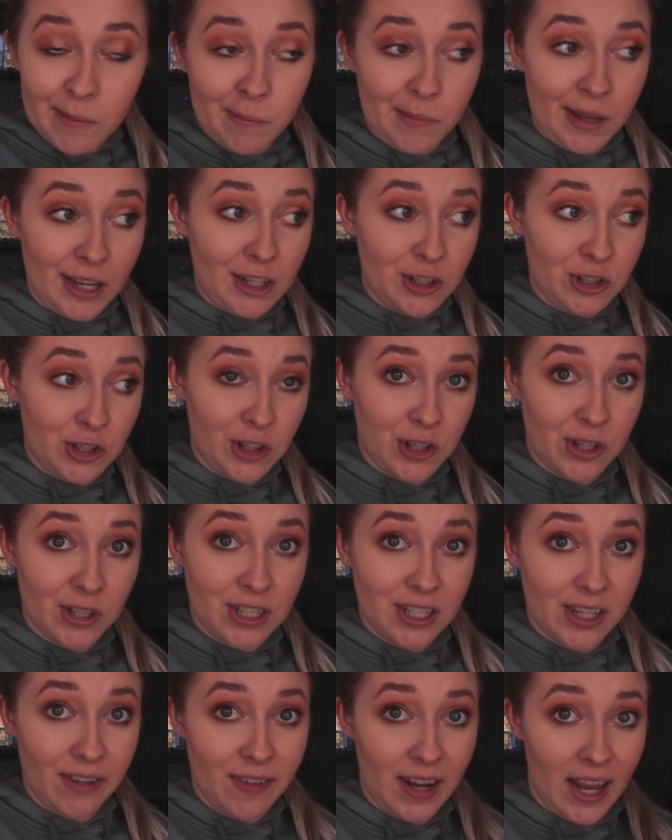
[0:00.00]
make sure
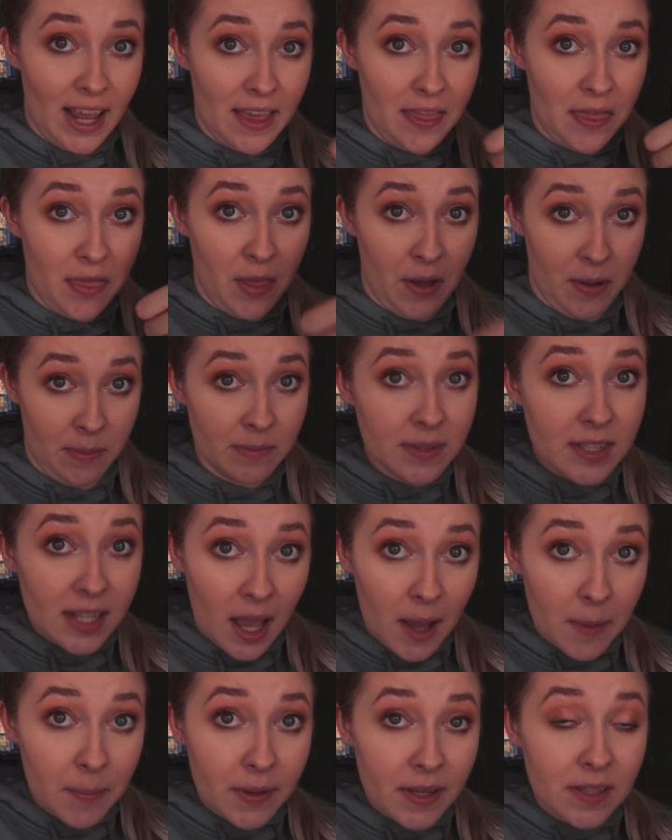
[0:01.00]
to give it a thumbs
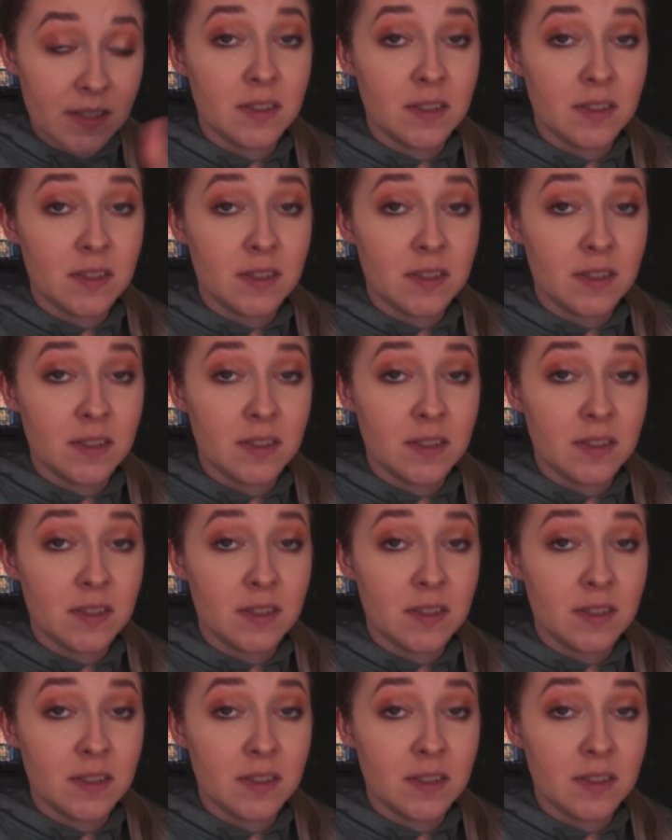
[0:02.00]
up,